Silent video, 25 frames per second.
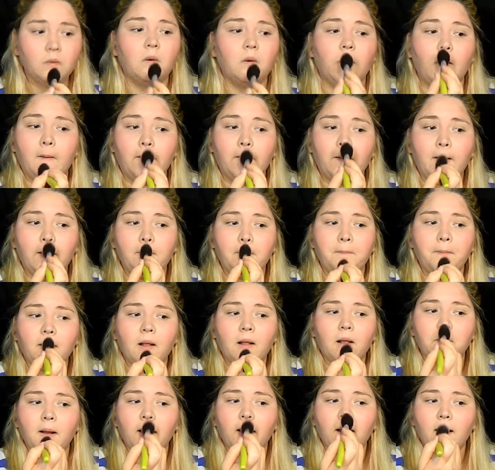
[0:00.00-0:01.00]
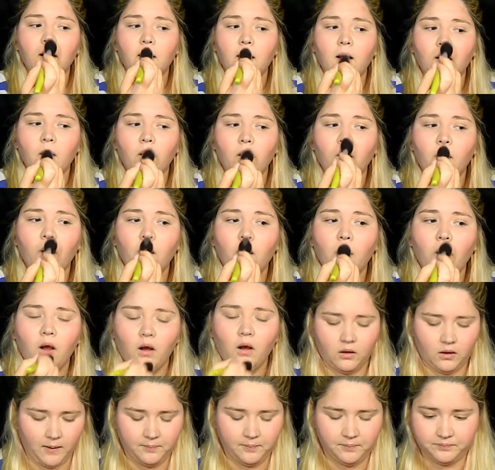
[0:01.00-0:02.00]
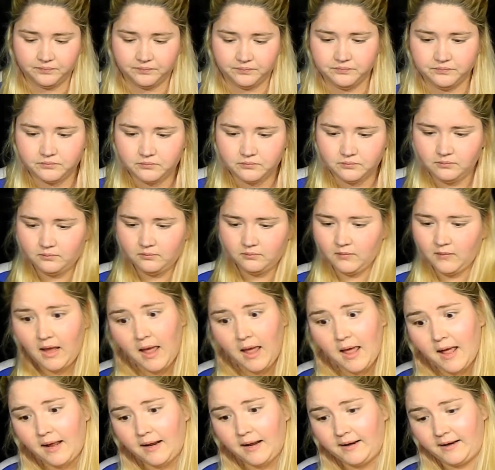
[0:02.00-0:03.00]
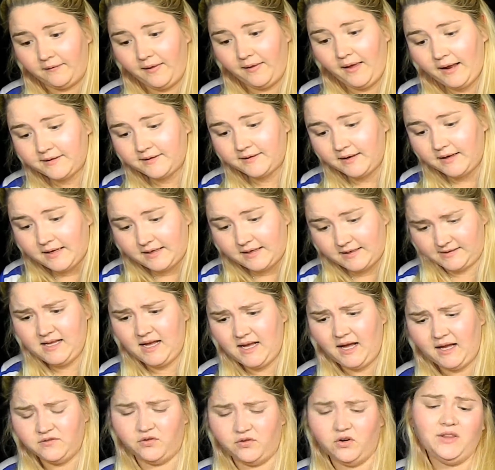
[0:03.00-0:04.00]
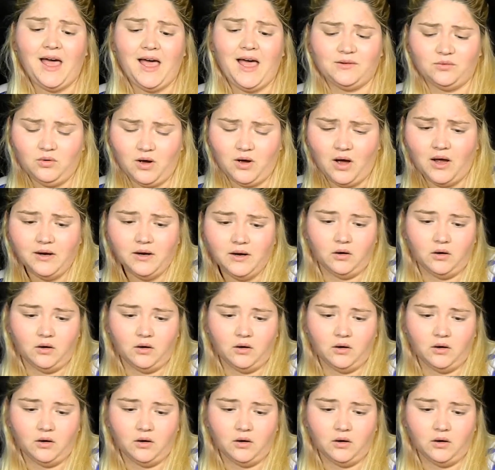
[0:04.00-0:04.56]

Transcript: On your cupid's bow. Okay. Now that is that for that one.